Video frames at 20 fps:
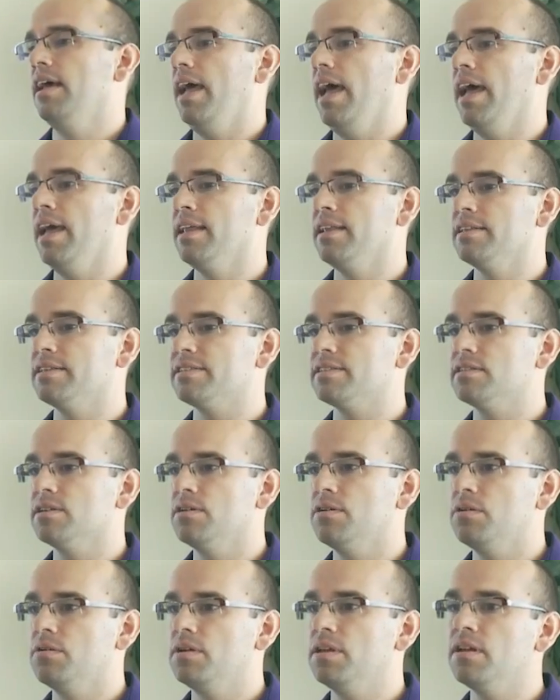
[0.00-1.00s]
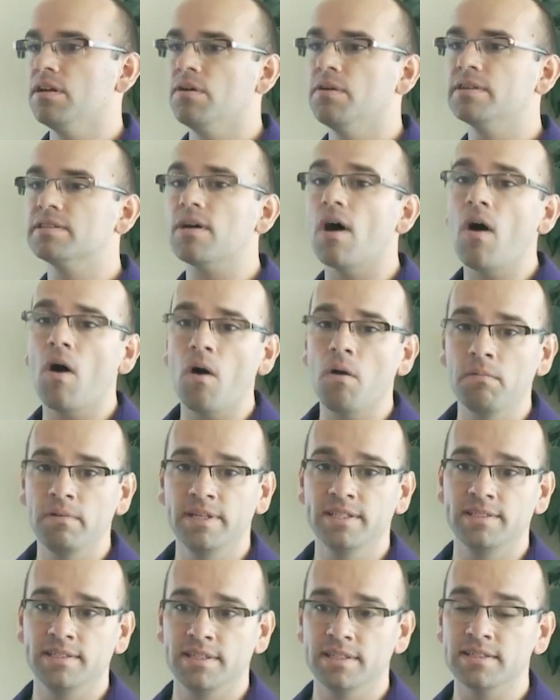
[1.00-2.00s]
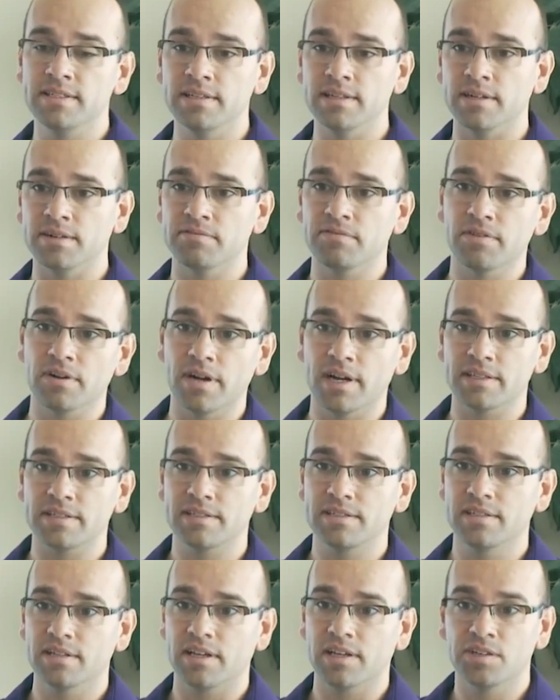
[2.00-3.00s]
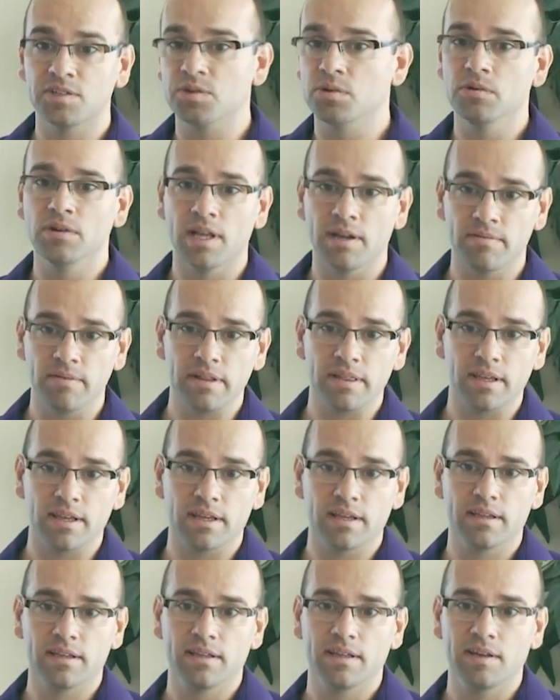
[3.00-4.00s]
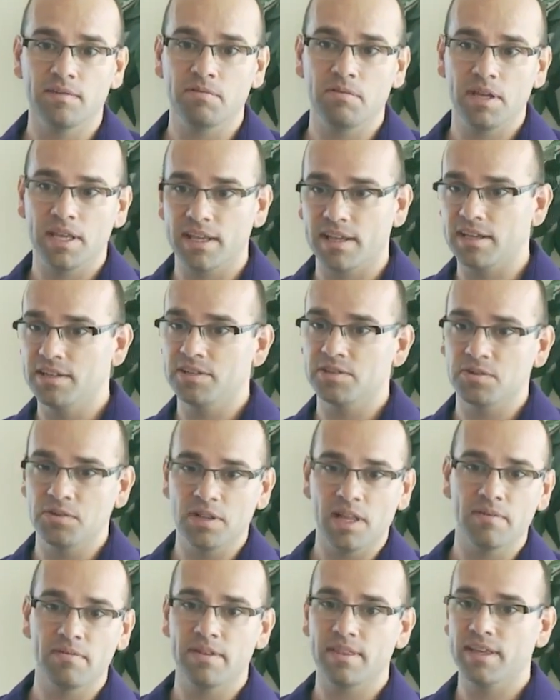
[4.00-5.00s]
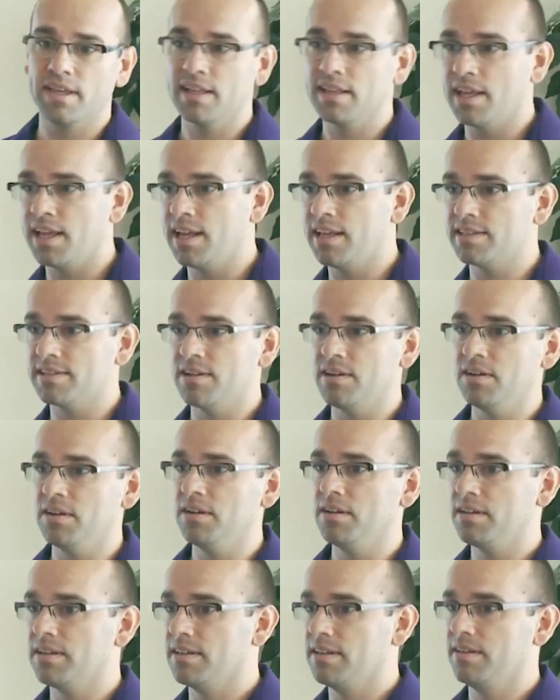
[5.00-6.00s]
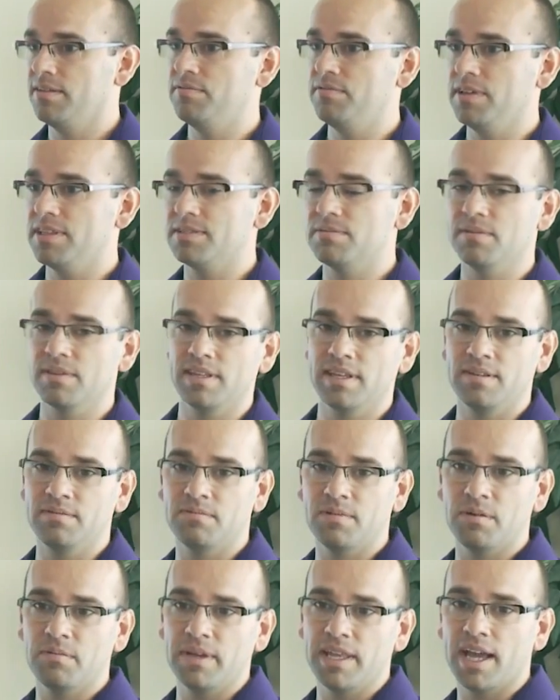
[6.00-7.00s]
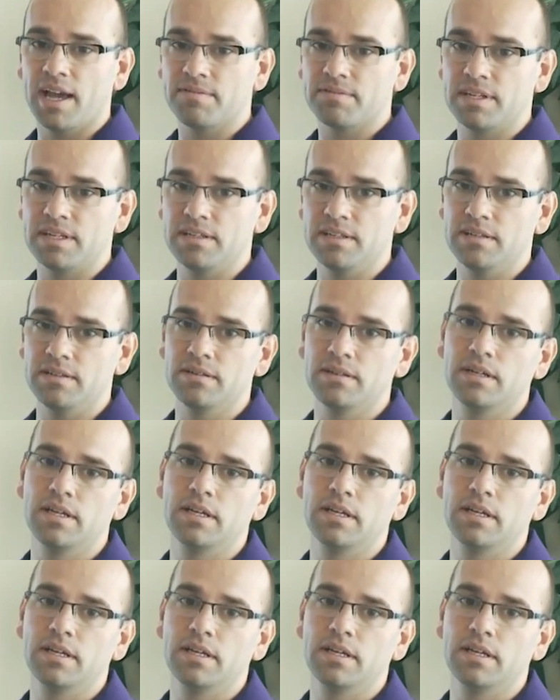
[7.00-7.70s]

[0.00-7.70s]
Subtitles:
and so, you know, it's always easier for us to control everything. If we control everything, then it's all fits within what we have to do.